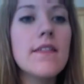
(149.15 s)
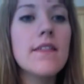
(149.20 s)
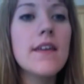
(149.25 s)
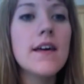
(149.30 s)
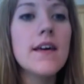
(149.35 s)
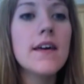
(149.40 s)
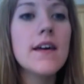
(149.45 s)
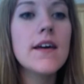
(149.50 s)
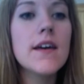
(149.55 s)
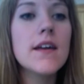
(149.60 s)

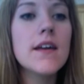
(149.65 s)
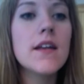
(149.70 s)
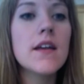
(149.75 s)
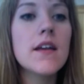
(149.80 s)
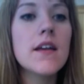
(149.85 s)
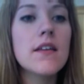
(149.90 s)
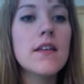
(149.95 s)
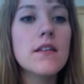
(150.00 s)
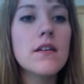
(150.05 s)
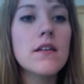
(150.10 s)
then
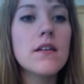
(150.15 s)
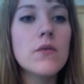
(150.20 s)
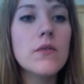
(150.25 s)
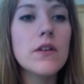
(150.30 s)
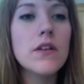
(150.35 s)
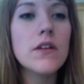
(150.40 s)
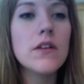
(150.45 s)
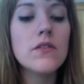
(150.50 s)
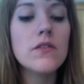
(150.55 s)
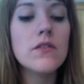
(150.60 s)
I think we
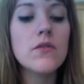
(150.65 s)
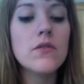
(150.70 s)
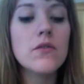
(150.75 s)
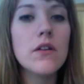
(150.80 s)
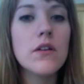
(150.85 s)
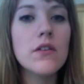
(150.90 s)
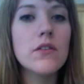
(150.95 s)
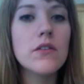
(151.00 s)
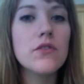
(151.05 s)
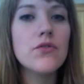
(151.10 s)
need to do
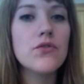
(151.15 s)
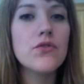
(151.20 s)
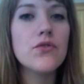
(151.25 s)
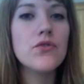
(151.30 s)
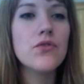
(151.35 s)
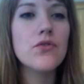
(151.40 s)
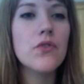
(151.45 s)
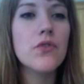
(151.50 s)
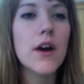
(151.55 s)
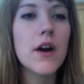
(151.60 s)
all the
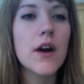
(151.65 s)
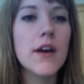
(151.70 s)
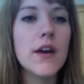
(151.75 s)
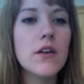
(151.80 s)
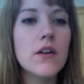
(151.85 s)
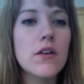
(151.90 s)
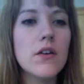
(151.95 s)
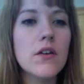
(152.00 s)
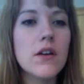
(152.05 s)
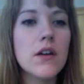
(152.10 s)
dry
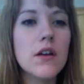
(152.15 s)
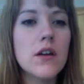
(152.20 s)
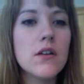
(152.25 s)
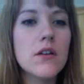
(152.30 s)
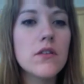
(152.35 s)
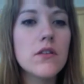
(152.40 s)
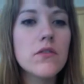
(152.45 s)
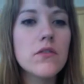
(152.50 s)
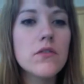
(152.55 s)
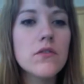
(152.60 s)

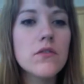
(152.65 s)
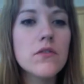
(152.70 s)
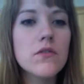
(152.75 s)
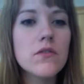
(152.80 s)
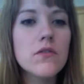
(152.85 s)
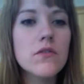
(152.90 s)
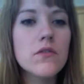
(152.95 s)
ingredients.